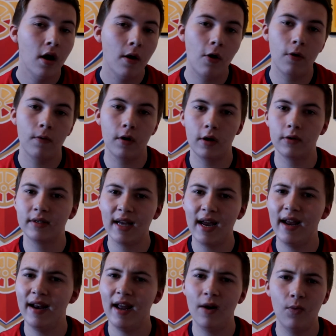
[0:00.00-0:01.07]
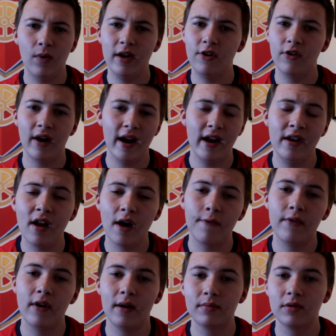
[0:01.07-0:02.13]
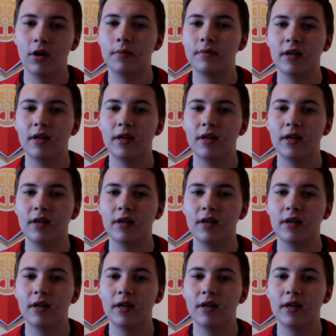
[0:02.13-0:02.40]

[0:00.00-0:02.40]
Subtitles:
Although, saying that, we created nothing up top,